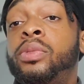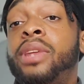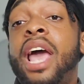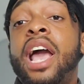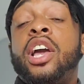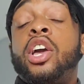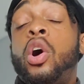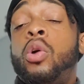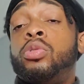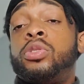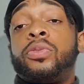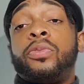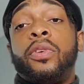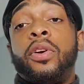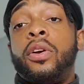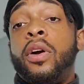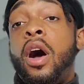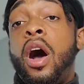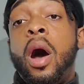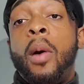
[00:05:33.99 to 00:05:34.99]
That goes
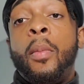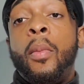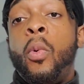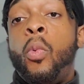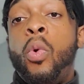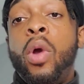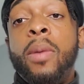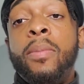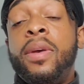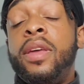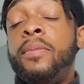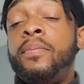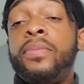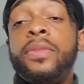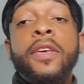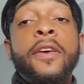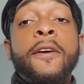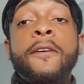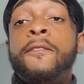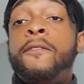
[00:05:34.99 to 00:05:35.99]
for women,
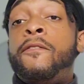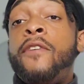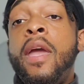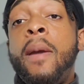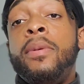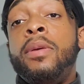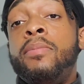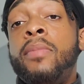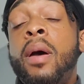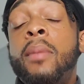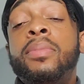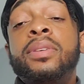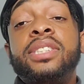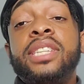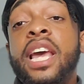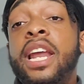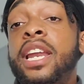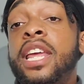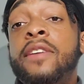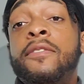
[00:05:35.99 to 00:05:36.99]
family members,
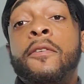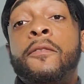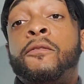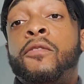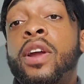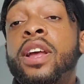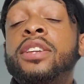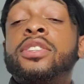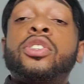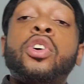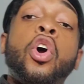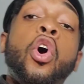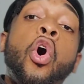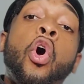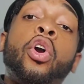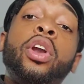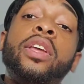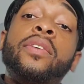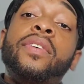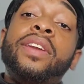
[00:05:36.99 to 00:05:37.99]
and even friends,
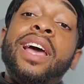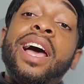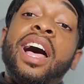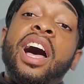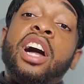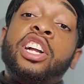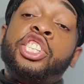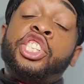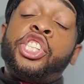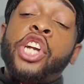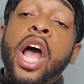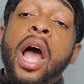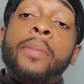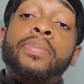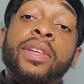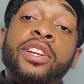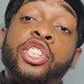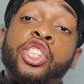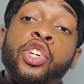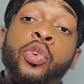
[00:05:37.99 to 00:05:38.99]
or even a job
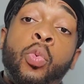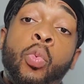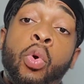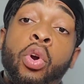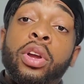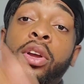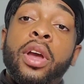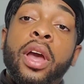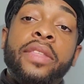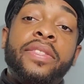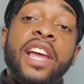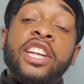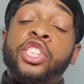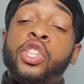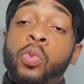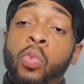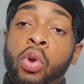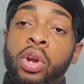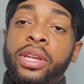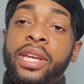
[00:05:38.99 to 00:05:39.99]
that you
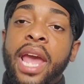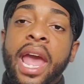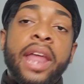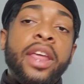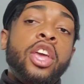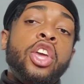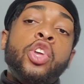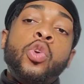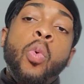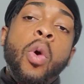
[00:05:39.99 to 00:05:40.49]
work at.